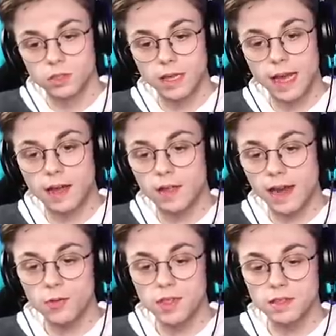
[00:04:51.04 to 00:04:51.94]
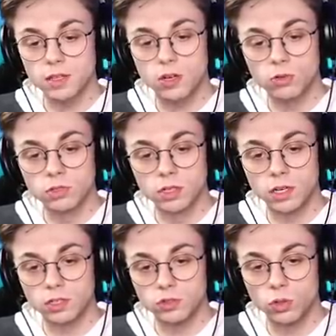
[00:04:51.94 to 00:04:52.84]
So yeah, I don't think the goats are
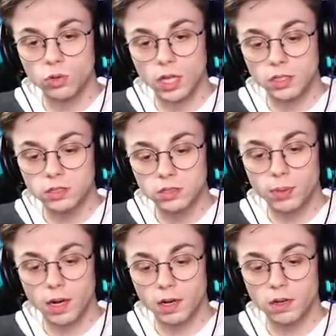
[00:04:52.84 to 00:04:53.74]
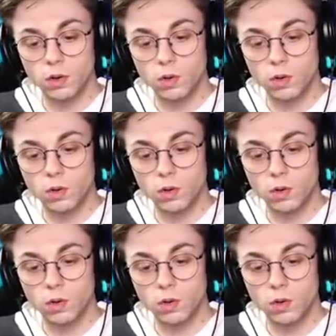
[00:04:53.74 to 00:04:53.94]
gonna do this, but